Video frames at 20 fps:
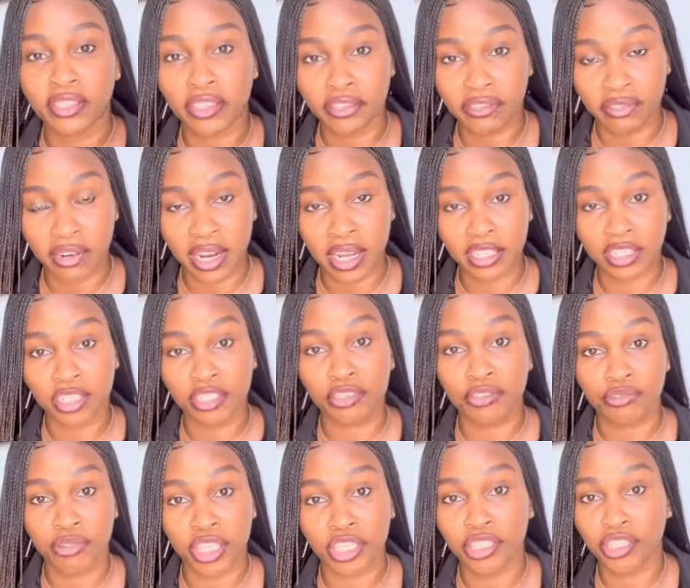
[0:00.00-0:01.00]

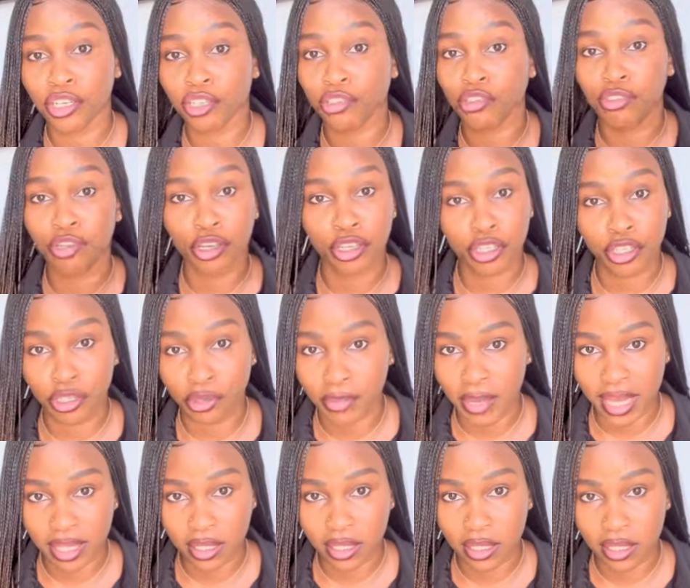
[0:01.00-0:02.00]
registration
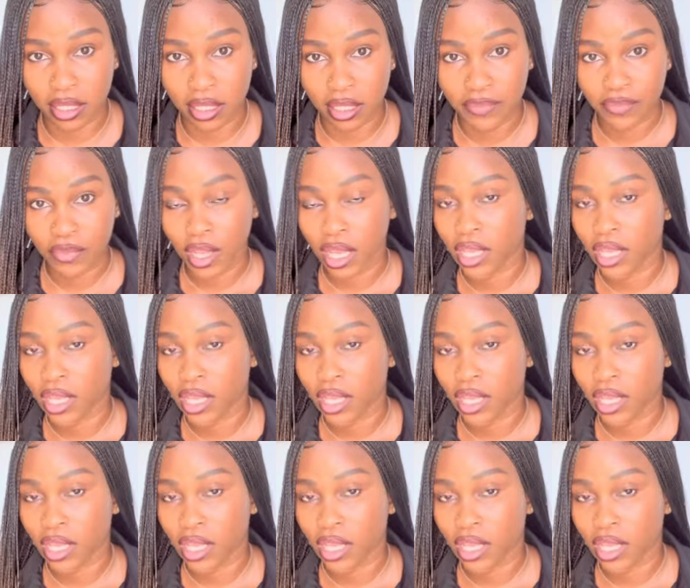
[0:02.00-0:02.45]
documents,